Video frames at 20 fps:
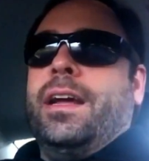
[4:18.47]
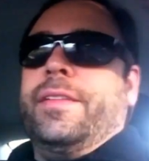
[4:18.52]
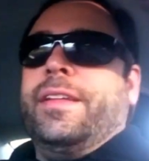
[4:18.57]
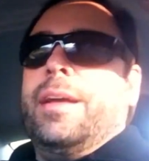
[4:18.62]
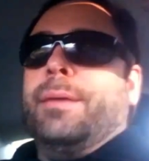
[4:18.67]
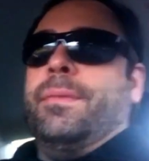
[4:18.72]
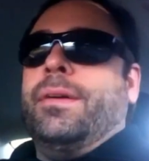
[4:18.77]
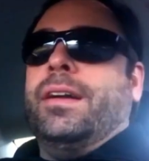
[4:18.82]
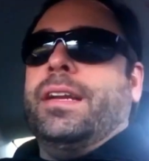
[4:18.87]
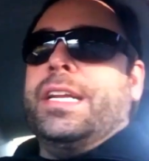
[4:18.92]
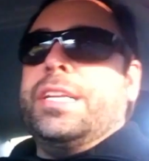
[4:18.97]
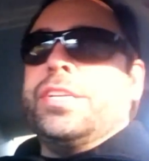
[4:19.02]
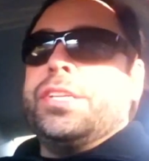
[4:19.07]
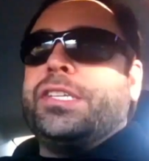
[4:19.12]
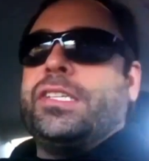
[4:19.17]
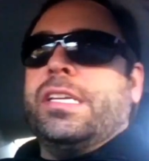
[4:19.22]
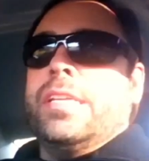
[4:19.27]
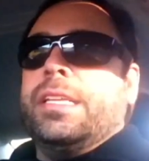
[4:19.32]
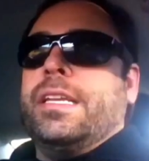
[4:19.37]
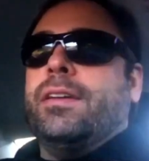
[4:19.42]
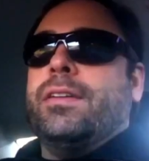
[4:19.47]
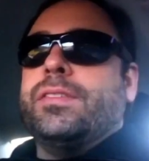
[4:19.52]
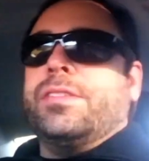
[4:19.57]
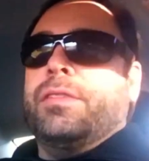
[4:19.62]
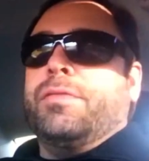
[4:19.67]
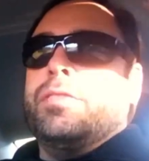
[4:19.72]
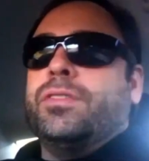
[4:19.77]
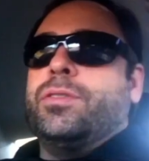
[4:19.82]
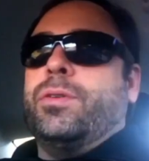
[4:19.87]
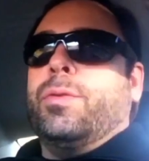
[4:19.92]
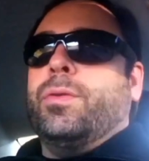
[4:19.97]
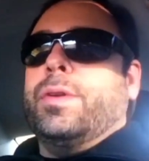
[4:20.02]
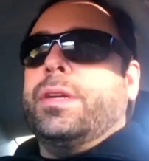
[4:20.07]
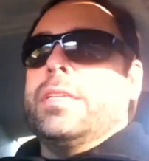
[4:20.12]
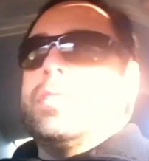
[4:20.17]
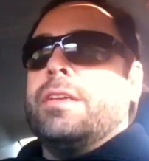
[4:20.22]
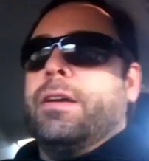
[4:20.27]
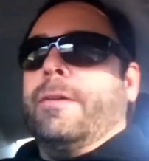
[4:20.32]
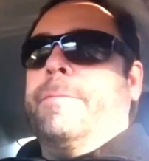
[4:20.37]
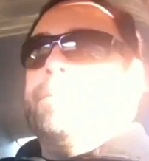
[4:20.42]
on that money, just sitting there as inventory.
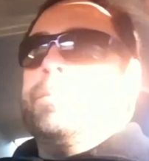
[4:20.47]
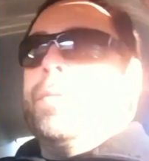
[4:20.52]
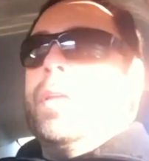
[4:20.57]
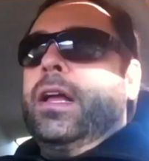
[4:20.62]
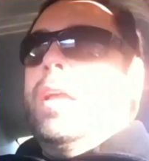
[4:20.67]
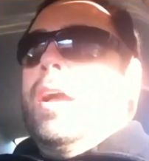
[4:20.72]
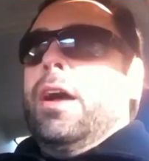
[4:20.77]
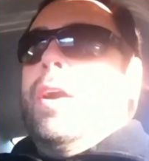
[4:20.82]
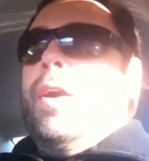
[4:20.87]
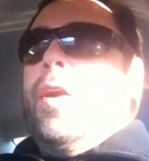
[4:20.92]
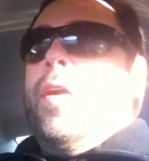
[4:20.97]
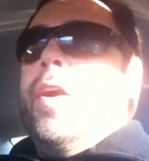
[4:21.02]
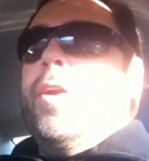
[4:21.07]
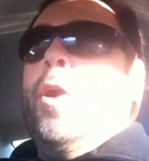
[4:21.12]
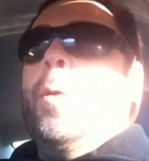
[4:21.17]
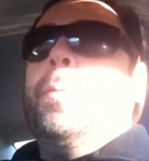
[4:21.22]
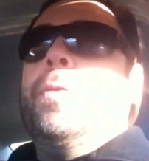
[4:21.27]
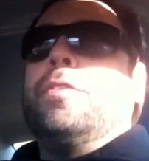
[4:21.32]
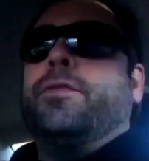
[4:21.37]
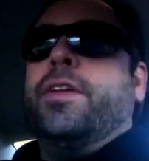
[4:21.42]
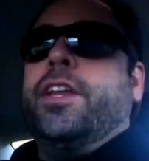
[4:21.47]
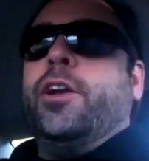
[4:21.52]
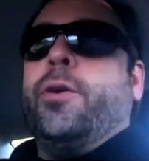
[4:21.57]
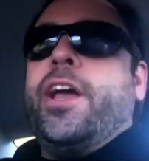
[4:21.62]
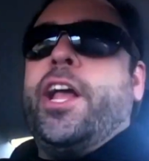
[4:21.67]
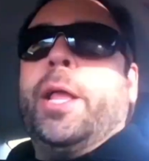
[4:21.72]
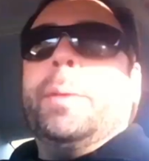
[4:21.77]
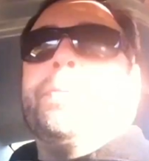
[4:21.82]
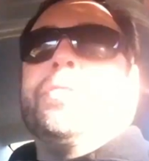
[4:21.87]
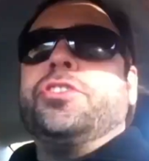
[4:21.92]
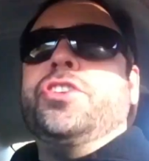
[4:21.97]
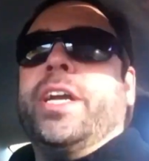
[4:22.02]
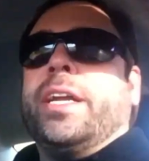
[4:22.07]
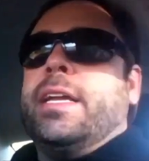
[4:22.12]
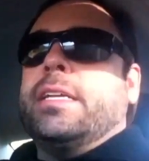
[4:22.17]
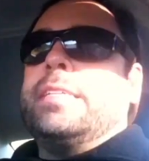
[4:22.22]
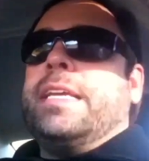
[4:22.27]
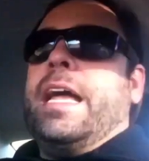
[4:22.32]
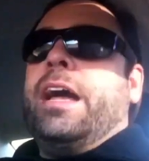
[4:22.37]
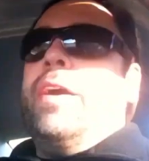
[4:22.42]
So, all right, hope this video helps. Check
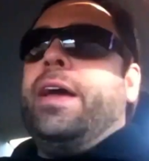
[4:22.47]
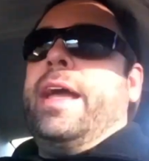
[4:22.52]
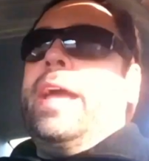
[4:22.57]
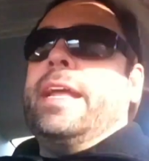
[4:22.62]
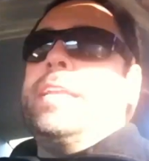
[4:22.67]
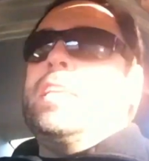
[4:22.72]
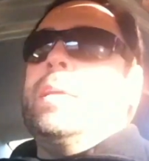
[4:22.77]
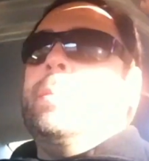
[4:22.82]
us out at